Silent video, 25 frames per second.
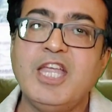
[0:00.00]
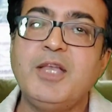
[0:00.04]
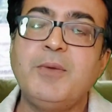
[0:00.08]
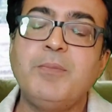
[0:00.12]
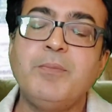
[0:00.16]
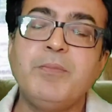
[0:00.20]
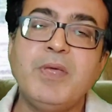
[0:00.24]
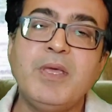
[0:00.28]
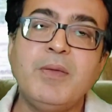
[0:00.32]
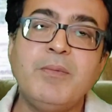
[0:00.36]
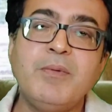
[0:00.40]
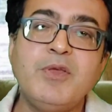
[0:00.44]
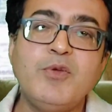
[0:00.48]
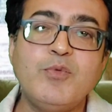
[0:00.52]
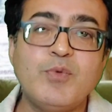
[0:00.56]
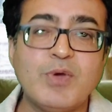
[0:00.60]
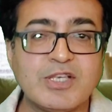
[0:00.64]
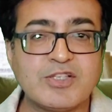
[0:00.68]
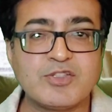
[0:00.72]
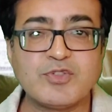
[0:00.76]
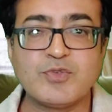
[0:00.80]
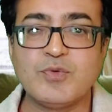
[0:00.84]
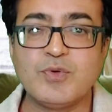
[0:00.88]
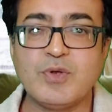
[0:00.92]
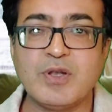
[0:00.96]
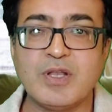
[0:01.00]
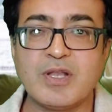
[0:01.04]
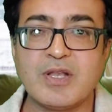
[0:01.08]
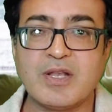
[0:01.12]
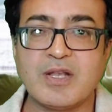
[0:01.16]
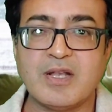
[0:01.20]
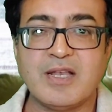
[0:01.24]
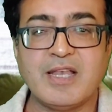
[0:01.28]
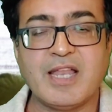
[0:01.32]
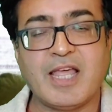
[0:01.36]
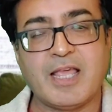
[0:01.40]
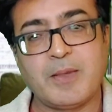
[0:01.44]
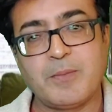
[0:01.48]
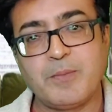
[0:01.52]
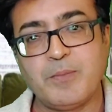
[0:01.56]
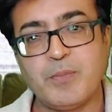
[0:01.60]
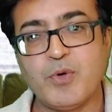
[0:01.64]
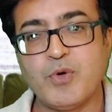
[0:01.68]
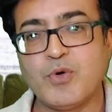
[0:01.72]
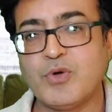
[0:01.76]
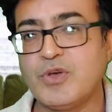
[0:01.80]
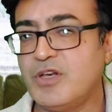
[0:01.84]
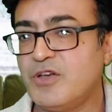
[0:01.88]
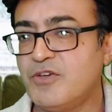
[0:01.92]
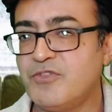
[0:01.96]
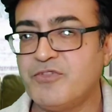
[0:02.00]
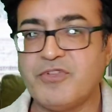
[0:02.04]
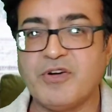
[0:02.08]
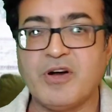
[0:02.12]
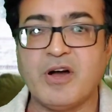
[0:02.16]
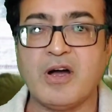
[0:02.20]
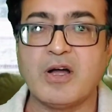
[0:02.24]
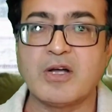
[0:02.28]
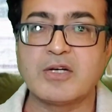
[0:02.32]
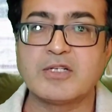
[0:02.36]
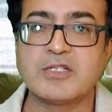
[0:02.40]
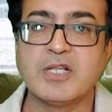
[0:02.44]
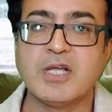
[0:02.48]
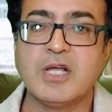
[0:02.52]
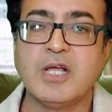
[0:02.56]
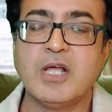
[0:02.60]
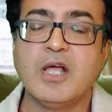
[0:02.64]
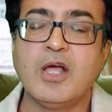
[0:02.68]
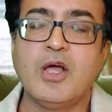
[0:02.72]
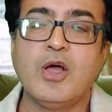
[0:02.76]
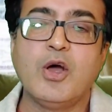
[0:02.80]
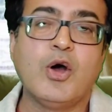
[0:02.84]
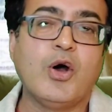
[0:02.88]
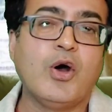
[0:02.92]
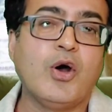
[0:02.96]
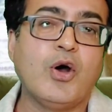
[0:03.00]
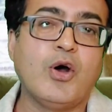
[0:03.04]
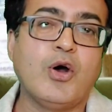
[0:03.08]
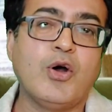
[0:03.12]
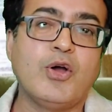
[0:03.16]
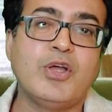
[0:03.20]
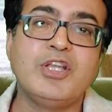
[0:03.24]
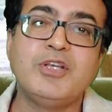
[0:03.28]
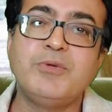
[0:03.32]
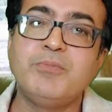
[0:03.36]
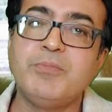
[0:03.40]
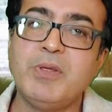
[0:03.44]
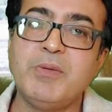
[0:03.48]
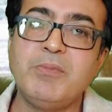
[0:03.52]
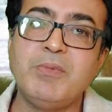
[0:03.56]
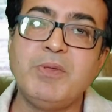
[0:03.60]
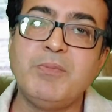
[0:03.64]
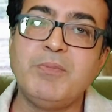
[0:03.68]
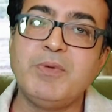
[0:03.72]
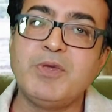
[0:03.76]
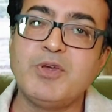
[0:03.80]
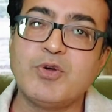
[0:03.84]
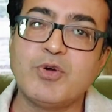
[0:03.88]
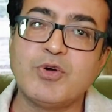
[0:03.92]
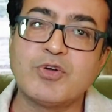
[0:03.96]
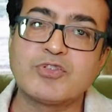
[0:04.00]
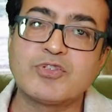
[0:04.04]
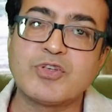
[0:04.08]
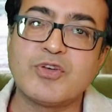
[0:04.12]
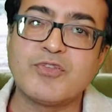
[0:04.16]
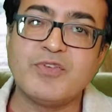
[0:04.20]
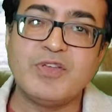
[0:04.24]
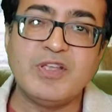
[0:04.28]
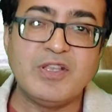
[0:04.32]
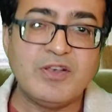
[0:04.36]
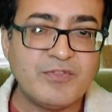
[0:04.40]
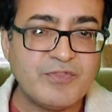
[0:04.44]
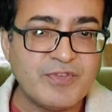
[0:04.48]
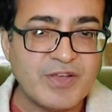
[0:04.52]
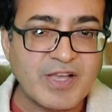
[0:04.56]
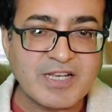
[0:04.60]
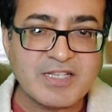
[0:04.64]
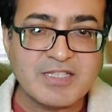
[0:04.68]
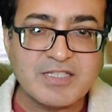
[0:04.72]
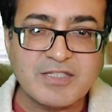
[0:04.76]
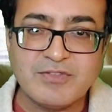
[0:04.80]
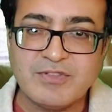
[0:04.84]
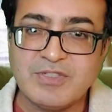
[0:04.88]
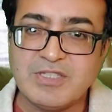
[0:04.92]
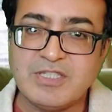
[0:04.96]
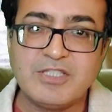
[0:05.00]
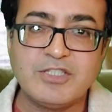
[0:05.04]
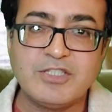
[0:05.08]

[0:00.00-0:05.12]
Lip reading: It may be vascular, like bone infarct. It may be because of infective